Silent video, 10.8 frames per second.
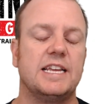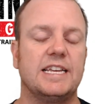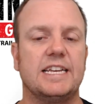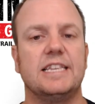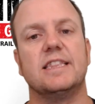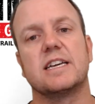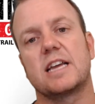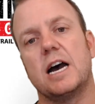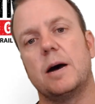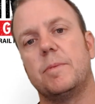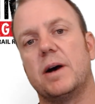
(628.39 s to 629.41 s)
in the
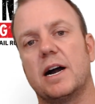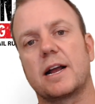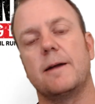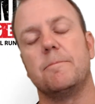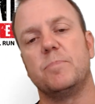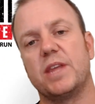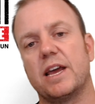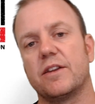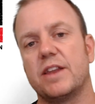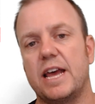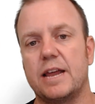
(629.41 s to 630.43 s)
car park
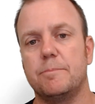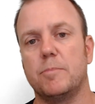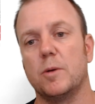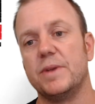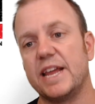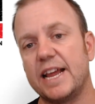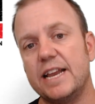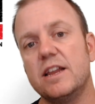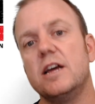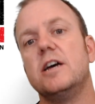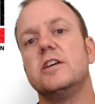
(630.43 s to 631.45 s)
down at Bobbin
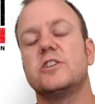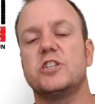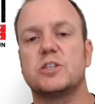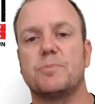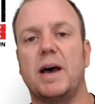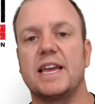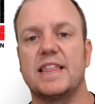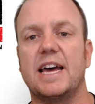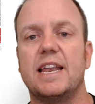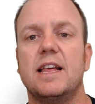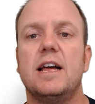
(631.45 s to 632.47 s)
Head, so just pay
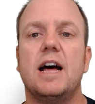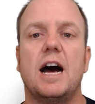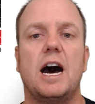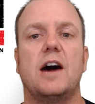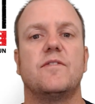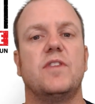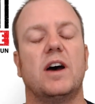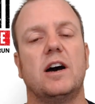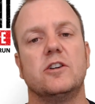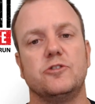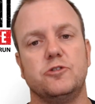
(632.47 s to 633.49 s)
that after
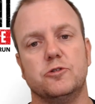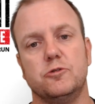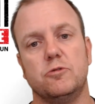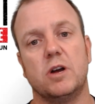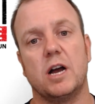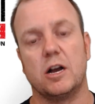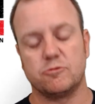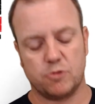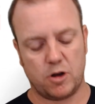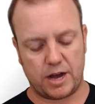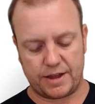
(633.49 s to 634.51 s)
you
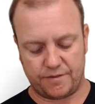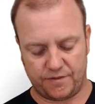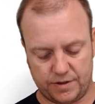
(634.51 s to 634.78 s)
arrive.